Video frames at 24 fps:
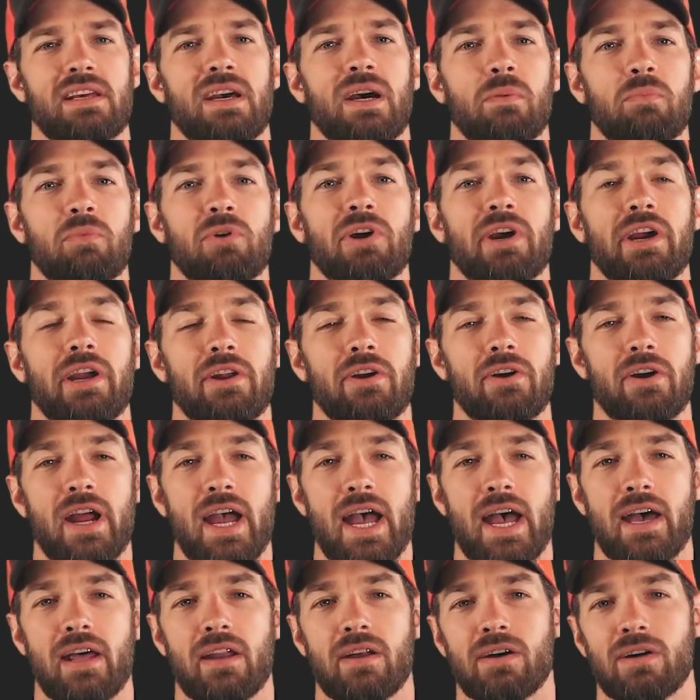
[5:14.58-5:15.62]
upgrade or
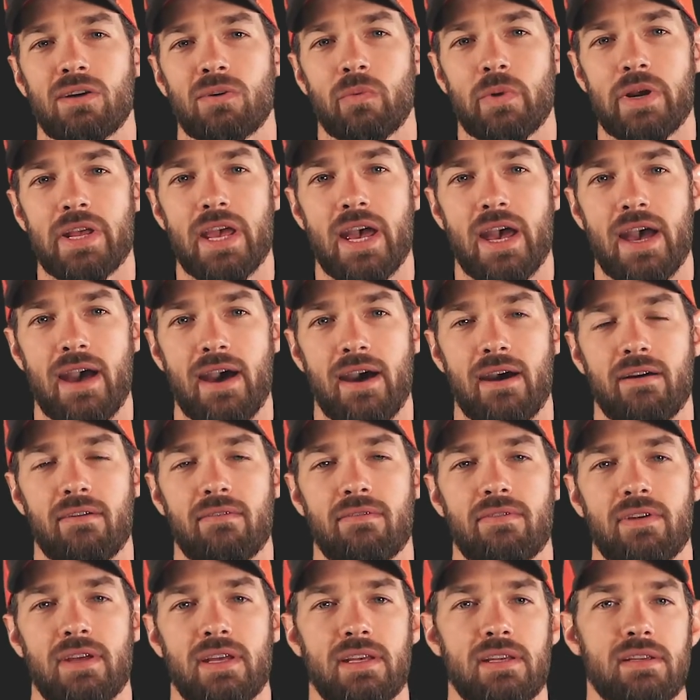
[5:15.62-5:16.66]
add-on we
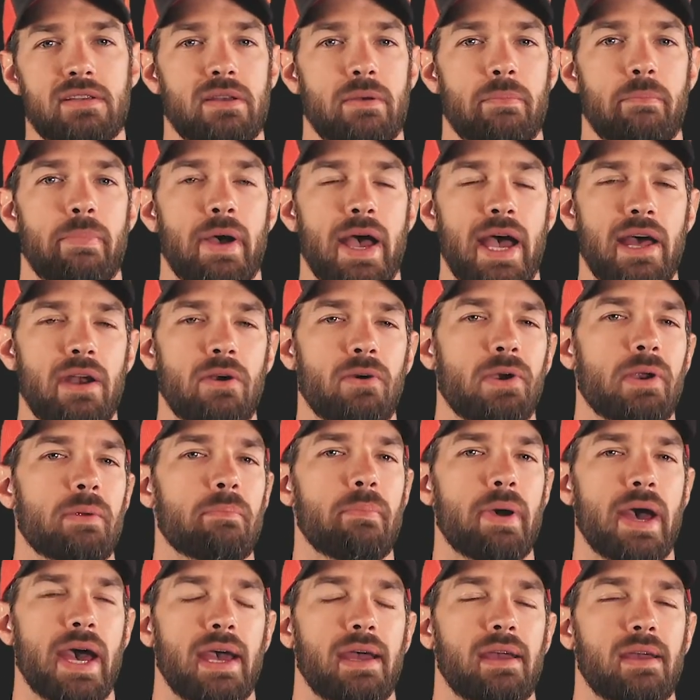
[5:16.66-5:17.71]
have is a battery
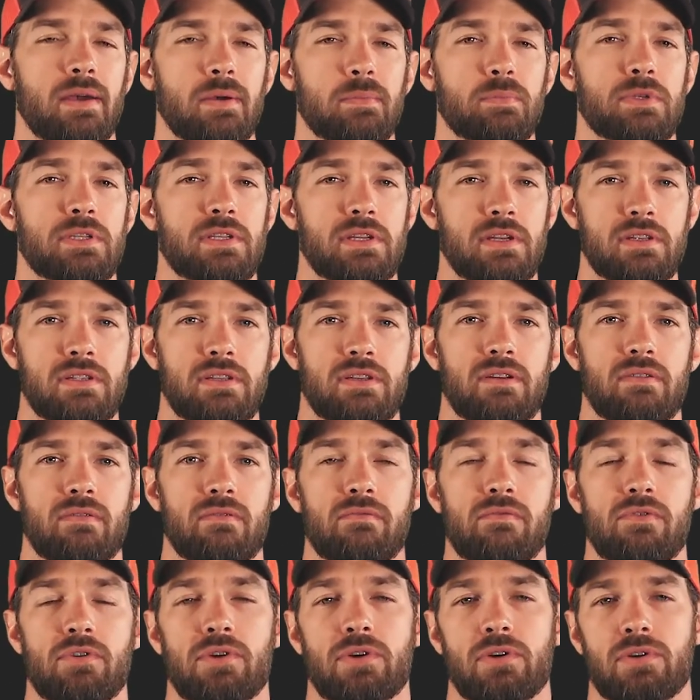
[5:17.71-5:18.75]
backup system
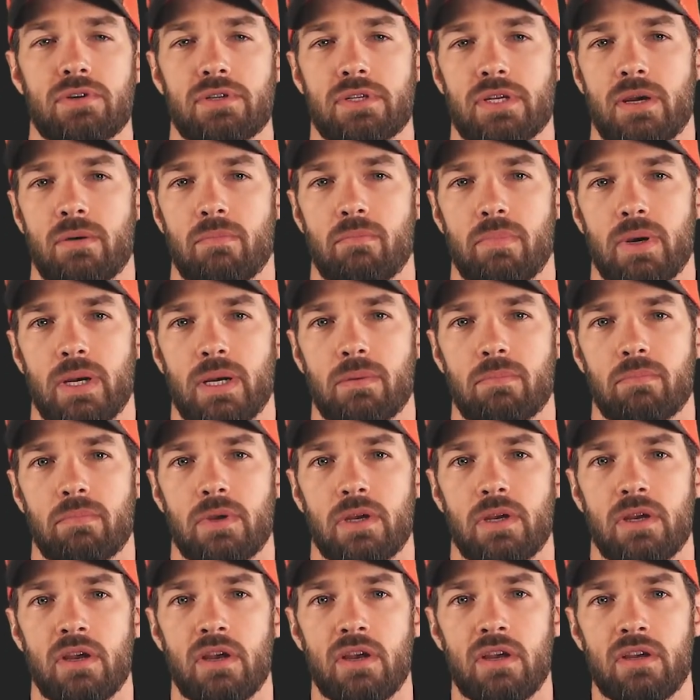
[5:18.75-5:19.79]
for your sump pump.
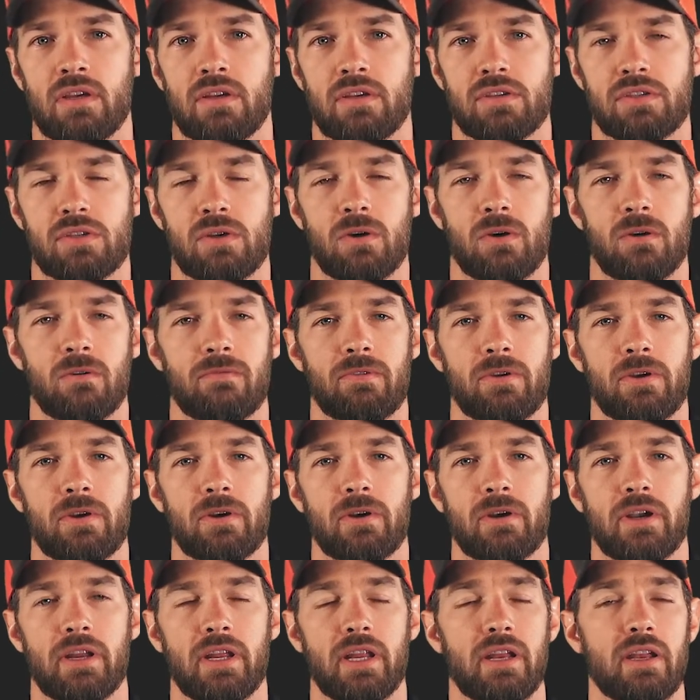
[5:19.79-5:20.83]
So if you're
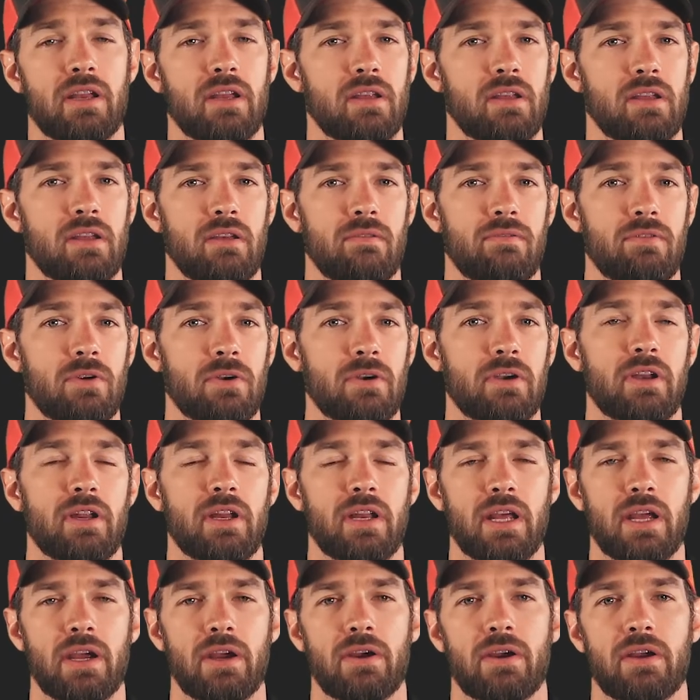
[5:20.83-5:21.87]
in an
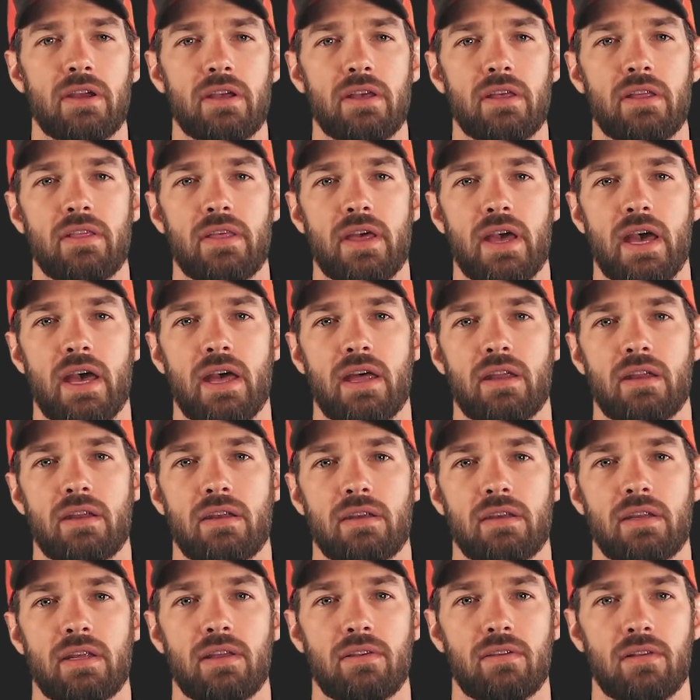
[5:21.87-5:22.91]
area
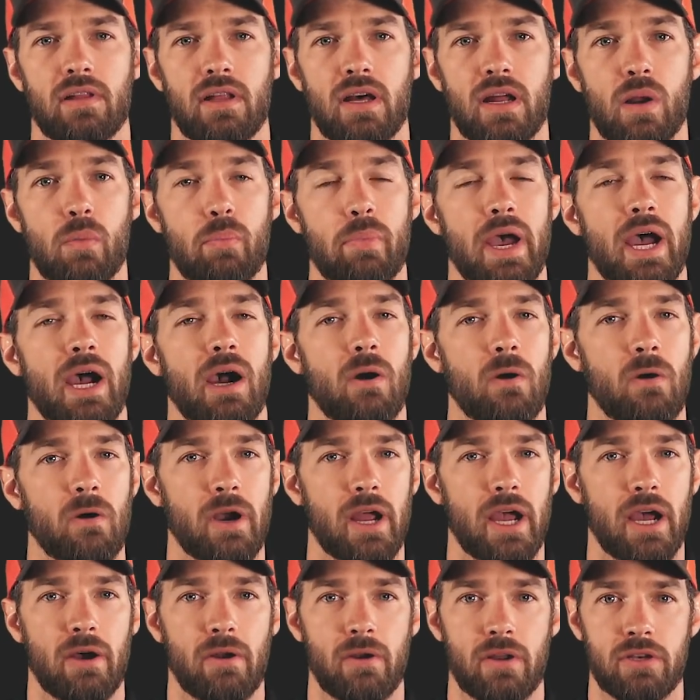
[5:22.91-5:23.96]
that gets a lot of power
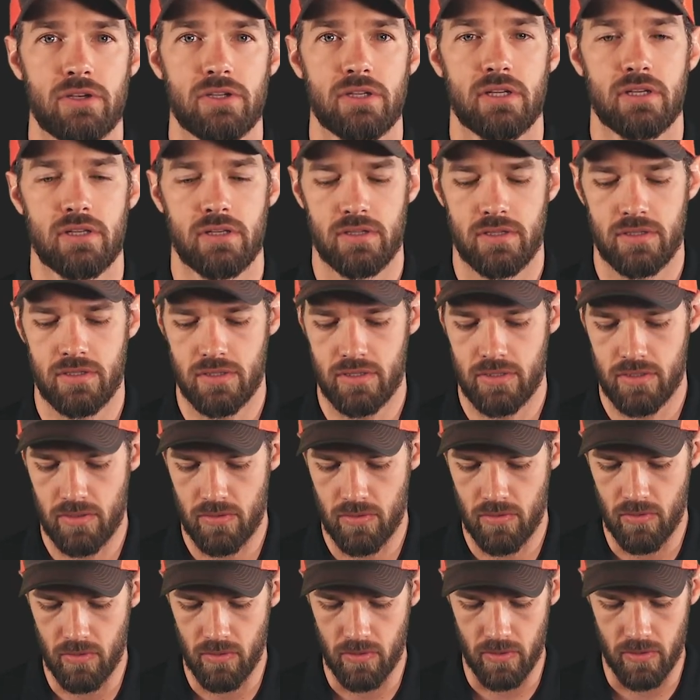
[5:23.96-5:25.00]
outages,
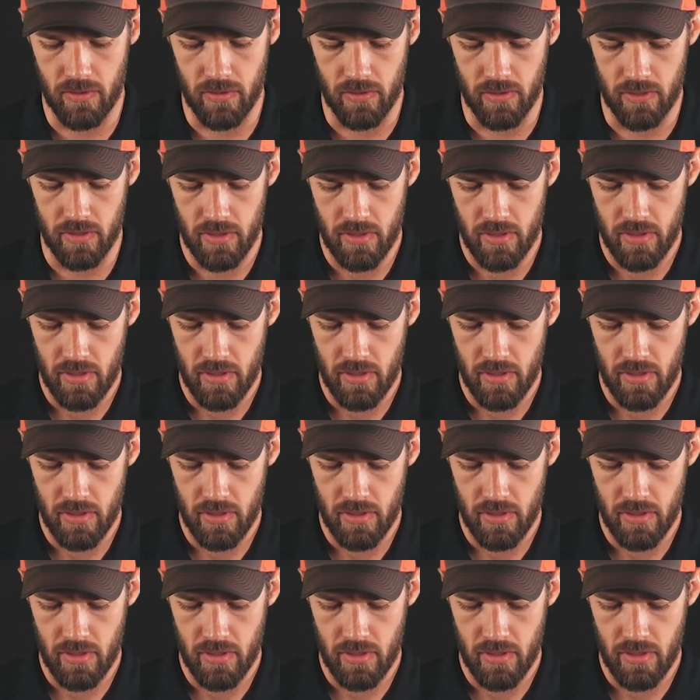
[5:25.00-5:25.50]
or